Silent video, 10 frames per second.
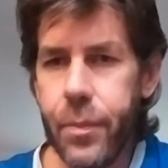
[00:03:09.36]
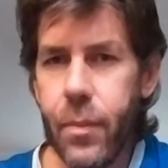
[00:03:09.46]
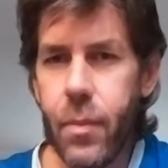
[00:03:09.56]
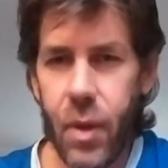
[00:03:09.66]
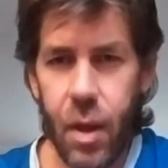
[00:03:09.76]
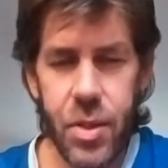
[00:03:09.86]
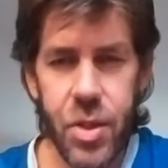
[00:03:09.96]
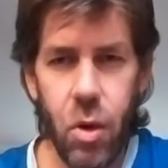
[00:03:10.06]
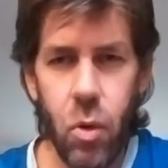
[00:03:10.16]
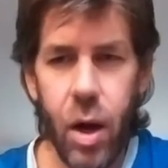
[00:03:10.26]

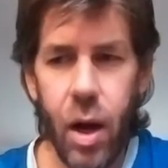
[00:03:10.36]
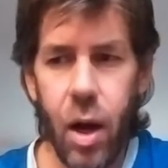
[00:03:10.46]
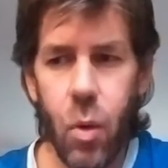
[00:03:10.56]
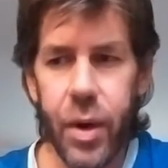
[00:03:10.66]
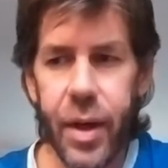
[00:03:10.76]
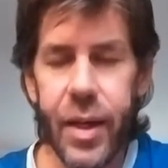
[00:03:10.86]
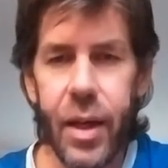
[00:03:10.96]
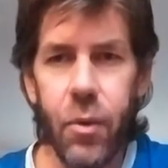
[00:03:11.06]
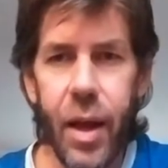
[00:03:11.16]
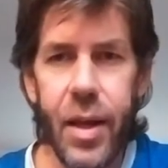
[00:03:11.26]
So we're going to
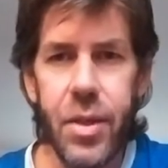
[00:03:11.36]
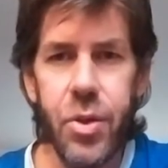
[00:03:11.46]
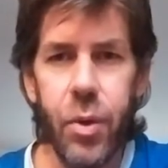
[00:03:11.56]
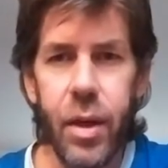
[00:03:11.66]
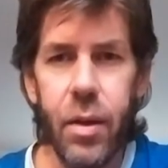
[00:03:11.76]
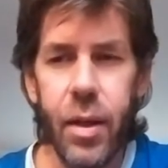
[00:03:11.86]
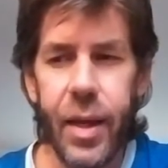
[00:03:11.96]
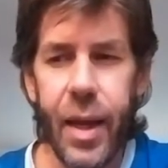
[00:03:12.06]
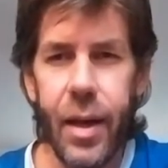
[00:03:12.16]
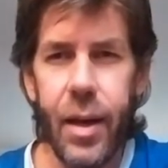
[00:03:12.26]
get right into it.
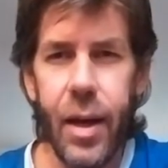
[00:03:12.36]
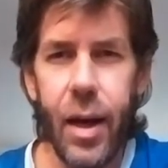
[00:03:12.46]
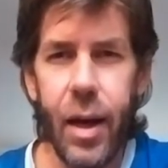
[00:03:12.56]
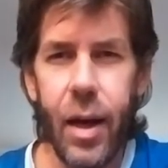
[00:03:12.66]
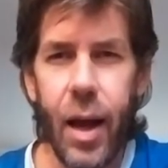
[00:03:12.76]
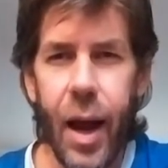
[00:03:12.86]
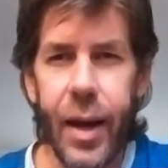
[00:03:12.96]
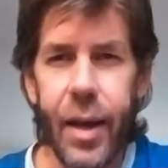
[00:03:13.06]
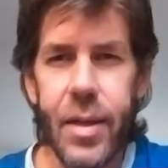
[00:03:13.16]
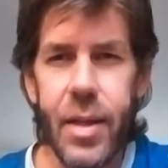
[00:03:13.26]
Again, I'm
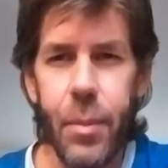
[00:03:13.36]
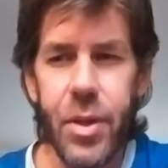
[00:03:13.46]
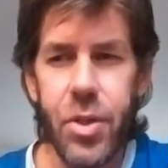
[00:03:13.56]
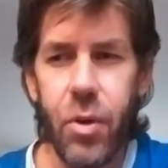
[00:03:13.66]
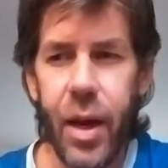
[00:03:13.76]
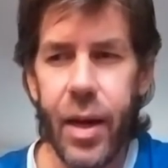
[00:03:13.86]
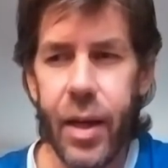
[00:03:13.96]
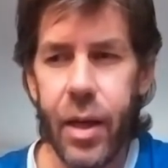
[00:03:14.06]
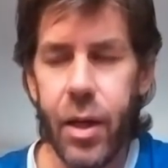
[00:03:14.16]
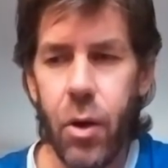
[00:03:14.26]
going to demonstrate. I'm
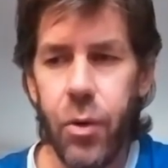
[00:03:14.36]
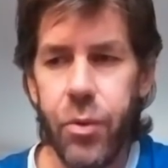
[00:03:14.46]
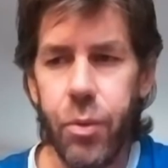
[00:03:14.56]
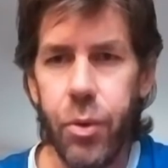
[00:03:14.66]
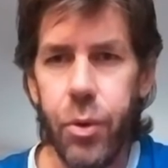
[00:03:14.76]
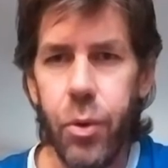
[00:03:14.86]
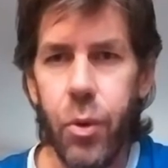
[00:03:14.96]
going to go through